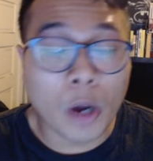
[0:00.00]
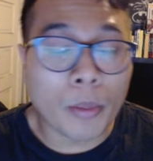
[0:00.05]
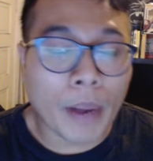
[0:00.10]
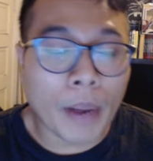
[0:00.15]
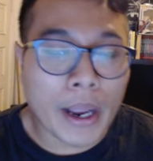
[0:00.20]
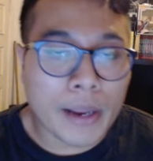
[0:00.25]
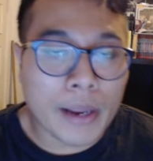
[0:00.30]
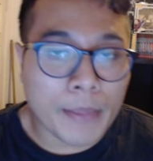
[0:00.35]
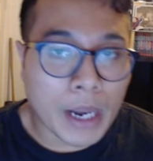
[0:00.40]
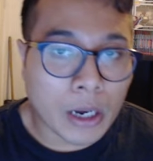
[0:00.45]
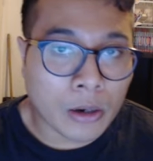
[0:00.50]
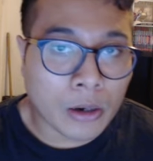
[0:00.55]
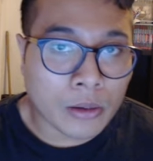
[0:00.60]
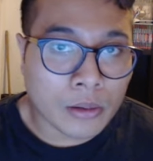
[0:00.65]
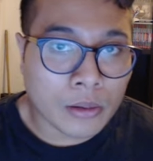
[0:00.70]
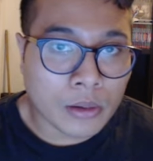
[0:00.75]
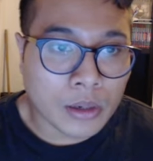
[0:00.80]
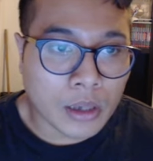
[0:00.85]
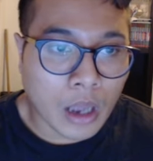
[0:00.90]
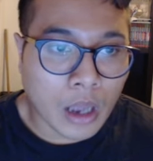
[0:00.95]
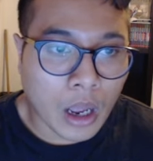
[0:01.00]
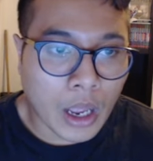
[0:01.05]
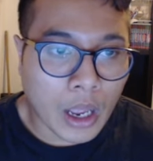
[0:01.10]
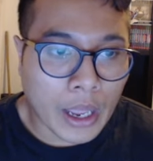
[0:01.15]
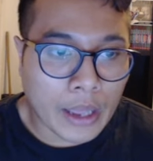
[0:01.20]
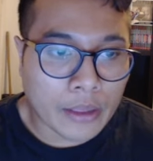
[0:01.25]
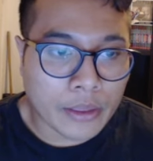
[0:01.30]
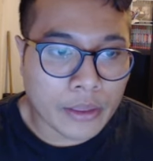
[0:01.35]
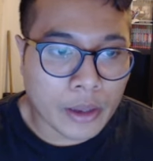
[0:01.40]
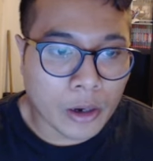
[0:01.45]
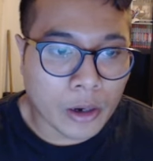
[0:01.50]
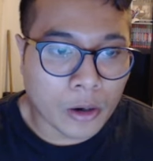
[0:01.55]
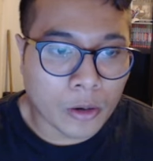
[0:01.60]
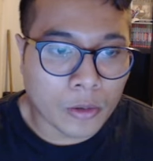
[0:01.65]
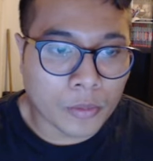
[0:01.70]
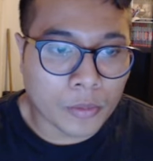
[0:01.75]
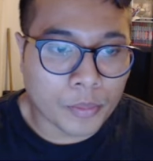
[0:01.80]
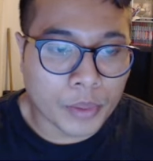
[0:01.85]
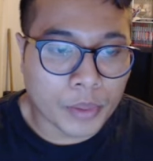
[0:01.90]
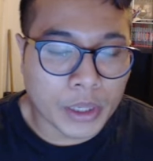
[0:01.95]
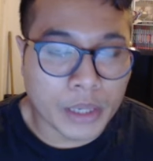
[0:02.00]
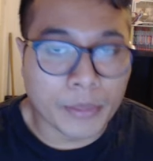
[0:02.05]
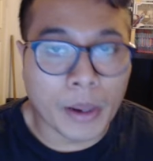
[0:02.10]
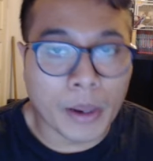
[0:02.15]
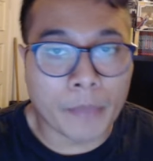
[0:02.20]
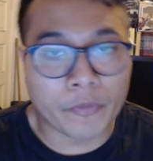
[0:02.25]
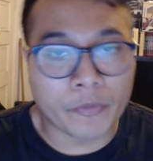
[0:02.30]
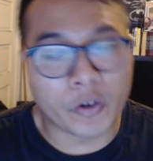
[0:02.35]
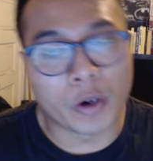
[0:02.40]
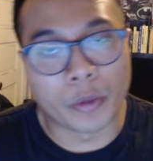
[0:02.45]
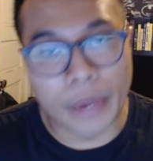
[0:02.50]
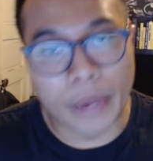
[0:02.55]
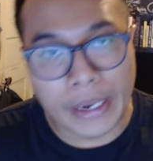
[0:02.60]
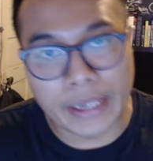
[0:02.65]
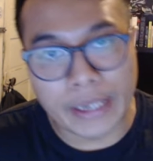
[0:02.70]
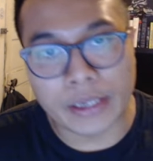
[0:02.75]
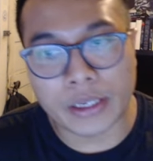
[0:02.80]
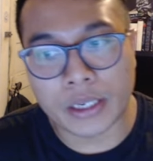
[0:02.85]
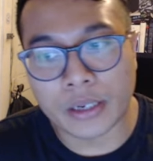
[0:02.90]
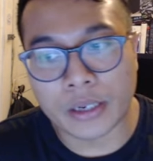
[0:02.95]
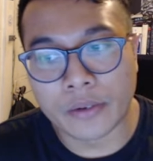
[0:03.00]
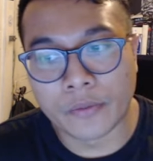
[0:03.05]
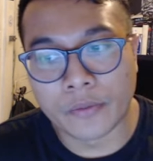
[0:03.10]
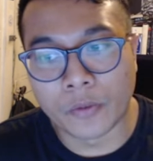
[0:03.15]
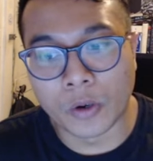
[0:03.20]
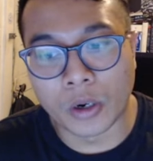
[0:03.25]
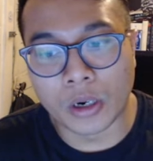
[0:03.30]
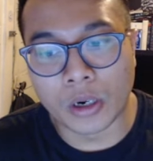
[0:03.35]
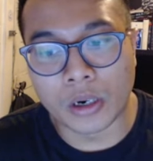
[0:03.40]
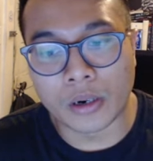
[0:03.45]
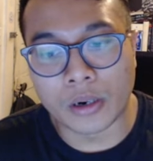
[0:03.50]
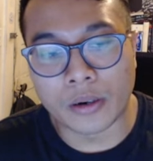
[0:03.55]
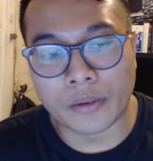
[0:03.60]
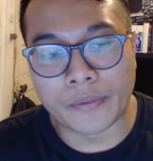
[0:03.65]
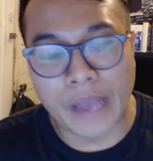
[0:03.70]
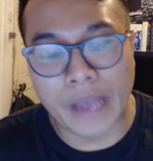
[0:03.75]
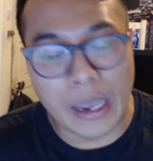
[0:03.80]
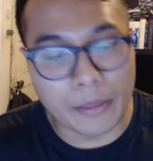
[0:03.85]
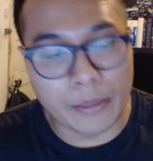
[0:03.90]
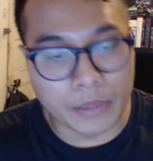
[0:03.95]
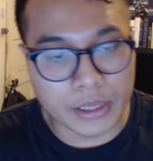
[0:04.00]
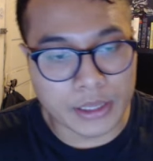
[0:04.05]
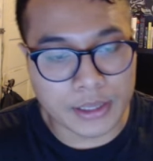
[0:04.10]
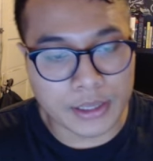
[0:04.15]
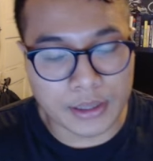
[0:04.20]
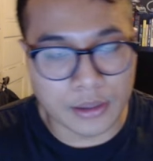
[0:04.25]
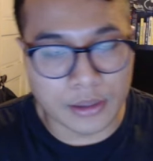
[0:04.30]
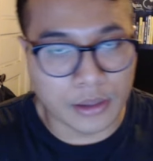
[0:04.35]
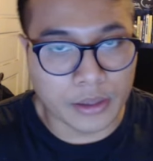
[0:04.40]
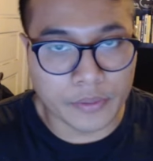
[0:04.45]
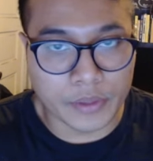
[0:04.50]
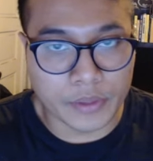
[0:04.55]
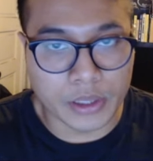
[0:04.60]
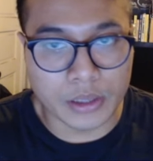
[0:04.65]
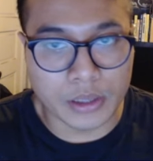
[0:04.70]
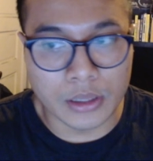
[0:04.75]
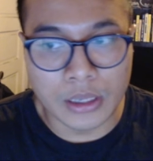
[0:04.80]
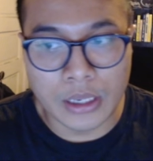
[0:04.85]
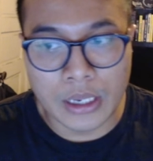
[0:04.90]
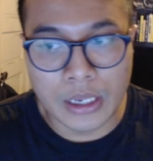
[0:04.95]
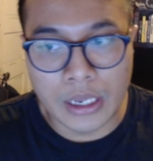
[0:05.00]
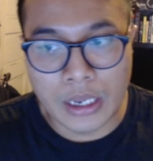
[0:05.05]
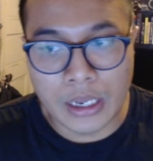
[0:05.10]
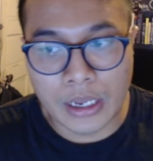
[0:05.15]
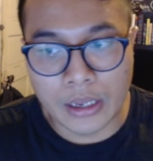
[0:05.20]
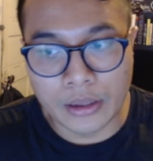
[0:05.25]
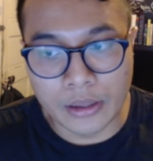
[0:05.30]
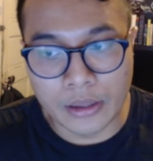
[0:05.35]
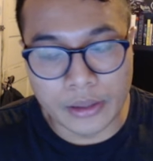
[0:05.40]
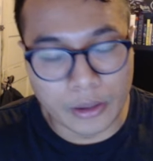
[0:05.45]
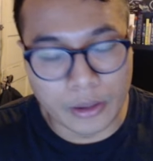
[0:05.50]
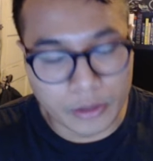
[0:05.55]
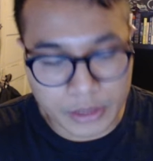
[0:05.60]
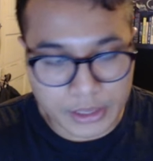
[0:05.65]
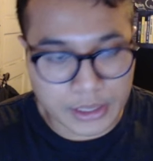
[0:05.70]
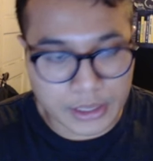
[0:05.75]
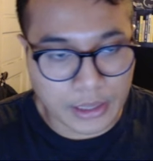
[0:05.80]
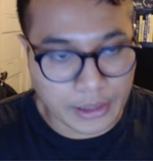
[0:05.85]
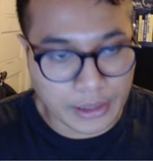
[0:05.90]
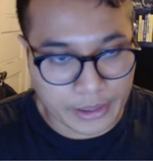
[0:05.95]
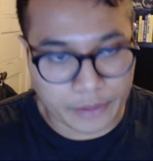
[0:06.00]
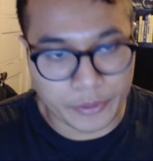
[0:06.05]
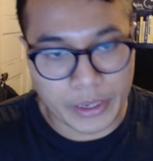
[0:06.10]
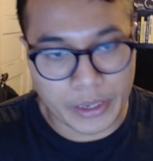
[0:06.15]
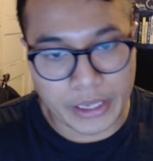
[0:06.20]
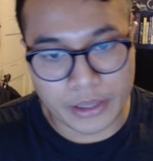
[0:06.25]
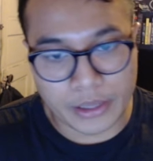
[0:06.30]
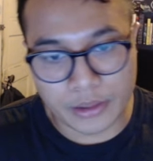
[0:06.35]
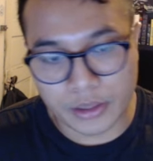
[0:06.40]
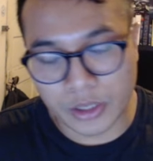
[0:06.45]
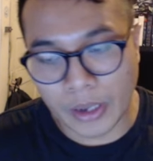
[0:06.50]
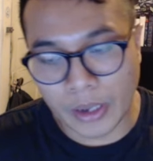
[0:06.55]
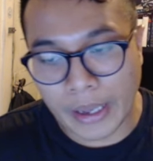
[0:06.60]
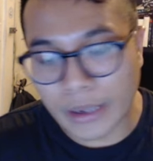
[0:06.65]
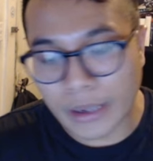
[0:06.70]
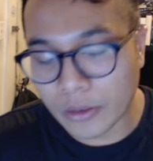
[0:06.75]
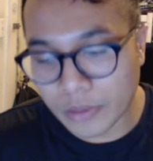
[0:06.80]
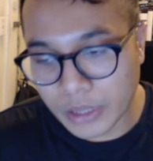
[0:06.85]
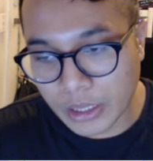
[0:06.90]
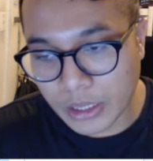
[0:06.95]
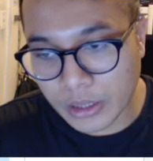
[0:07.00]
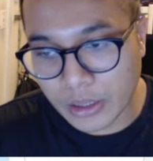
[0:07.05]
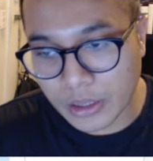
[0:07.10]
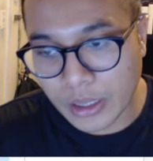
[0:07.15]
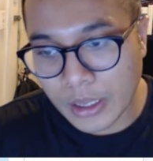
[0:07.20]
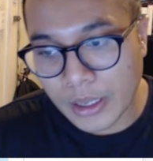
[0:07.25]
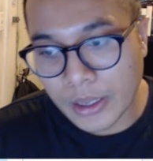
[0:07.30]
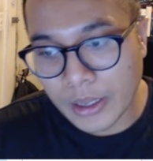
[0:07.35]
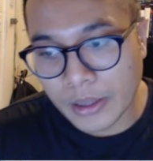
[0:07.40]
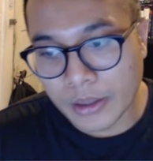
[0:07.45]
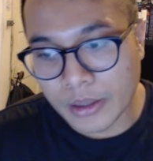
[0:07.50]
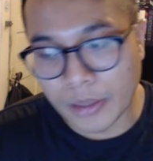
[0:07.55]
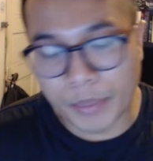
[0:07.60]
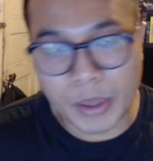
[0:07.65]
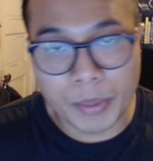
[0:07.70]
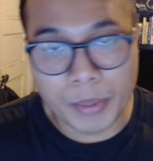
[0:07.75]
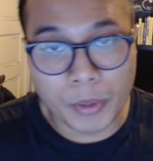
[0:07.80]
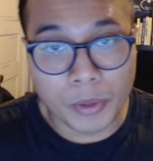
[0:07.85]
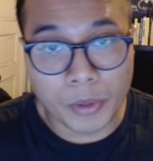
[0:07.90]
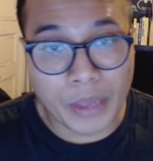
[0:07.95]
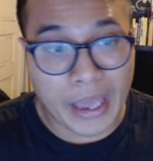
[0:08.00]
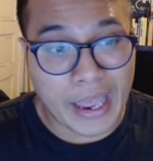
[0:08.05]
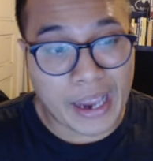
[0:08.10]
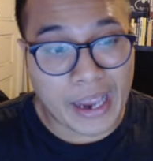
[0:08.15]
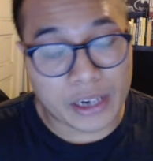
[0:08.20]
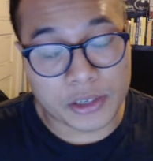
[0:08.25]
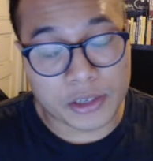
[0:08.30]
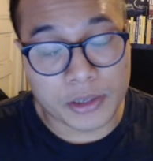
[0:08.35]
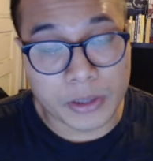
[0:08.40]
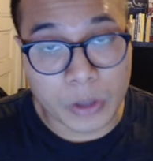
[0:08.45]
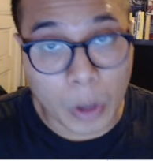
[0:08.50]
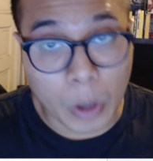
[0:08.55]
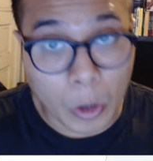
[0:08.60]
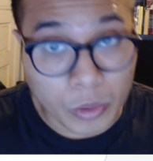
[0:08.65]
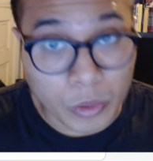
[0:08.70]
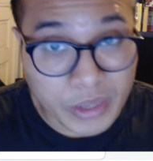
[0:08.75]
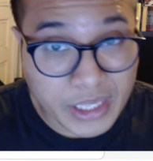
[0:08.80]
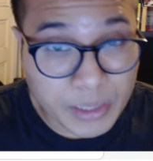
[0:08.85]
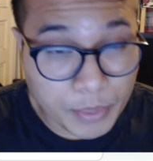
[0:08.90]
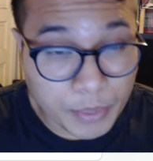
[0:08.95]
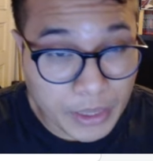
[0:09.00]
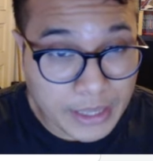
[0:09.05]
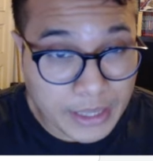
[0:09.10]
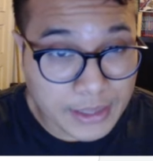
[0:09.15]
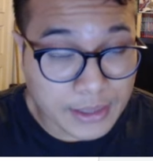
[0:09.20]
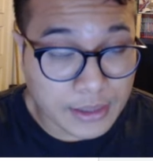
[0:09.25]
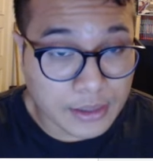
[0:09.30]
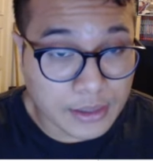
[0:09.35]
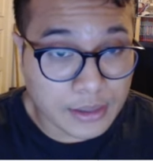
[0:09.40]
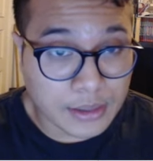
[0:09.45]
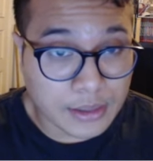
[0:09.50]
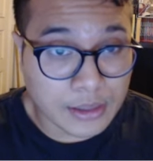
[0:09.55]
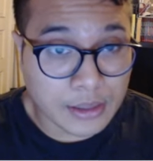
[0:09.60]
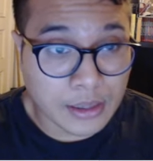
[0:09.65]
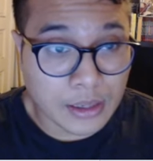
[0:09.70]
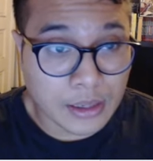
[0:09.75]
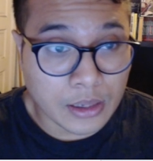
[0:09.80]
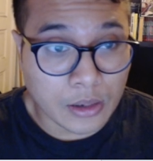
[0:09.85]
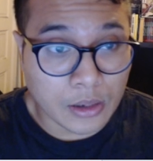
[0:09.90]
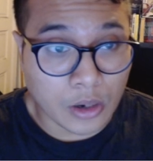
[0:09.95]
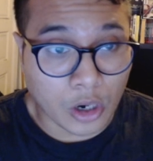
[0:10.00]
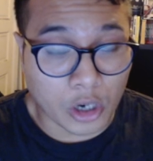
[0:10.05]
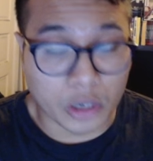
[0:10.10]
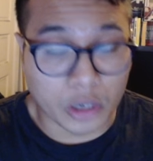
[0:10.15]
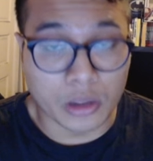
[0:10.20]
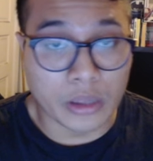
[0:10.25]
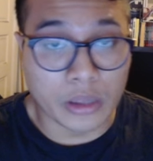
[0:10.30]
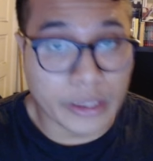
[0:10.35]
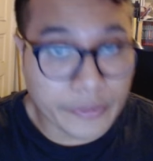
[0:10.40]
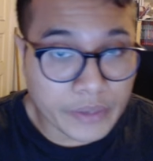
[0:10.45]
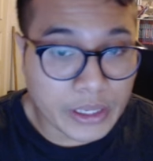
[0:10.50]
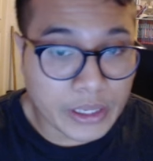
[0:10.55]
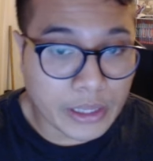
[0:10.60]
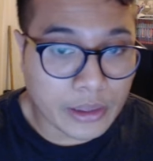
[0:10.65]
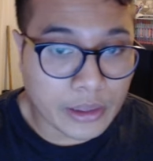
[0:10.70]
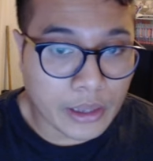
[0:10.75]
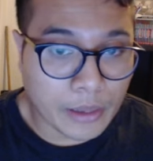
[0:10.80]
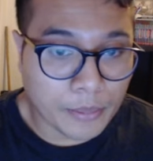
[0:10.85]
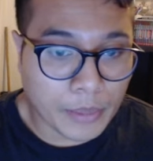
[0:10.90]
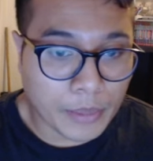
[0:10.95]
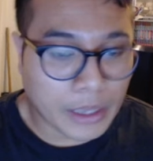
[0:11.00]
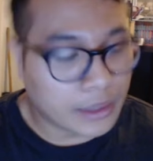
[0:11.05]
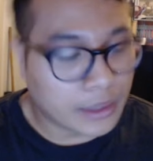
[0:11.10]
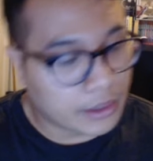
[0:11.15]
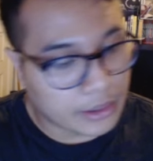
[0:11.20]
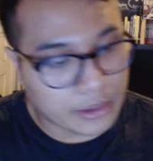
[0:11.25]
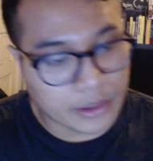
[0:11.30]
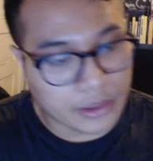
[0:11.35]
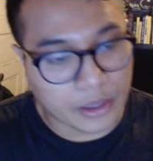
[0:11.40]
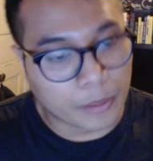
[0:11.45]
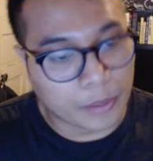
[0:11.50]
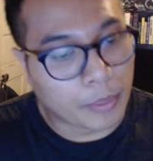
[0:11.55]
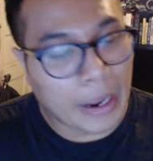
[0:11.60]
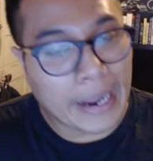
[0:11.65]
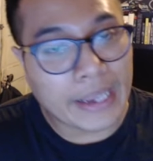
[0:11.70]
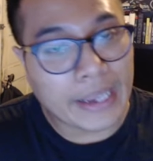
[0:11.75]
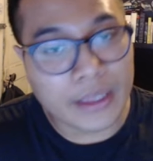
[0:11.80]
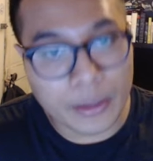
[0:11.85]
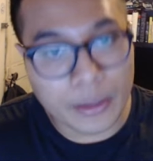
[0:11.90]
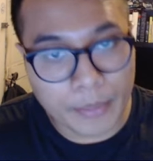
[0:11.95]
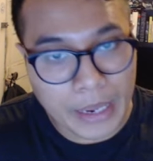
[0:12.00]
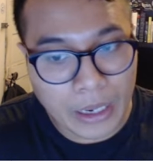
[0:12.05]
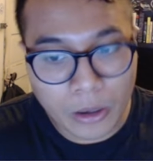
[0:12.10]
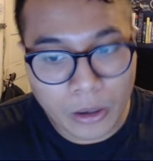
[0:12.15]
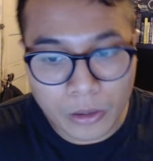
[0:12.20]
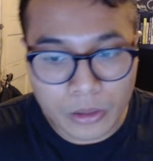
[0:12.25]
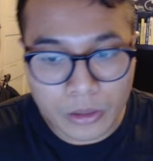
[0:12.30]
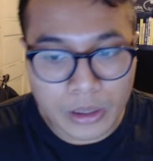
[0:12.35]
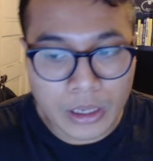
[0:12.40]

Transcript: buy them out and they'll put them up for rent for families to live in, and then they'll just collect rent. So I don't think the people that actually own these places are living in them. I think they're buying them out